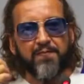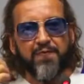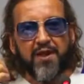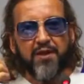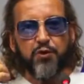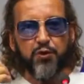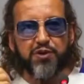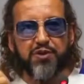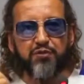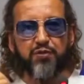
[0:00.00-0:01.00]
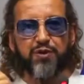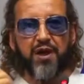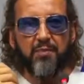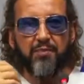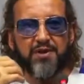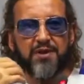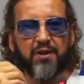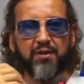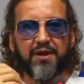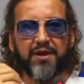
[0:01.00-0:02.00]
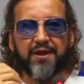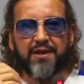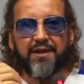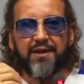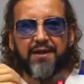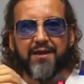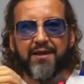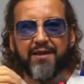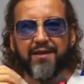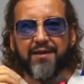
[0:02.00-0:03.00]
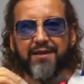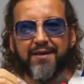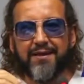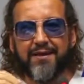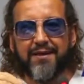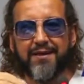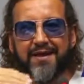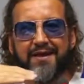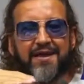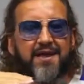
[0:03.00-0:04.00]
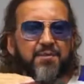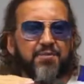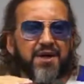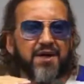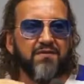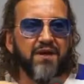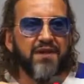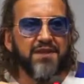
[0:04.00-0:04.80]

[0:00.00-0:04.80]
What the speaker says: because in that there are definite standards of synthetic forms of appearance,